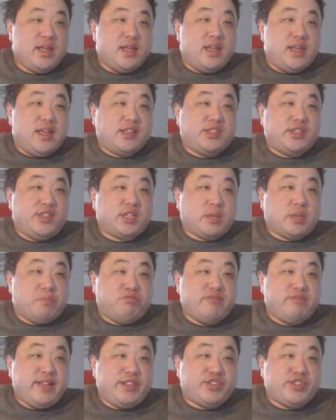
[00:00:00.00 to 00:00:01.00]
is in the
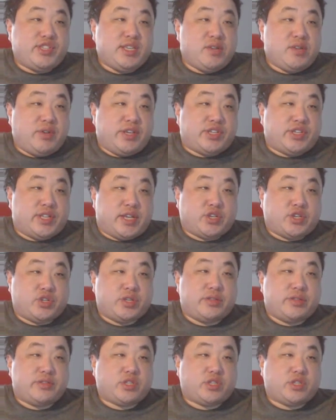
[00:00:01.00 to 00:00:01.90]
completed series section.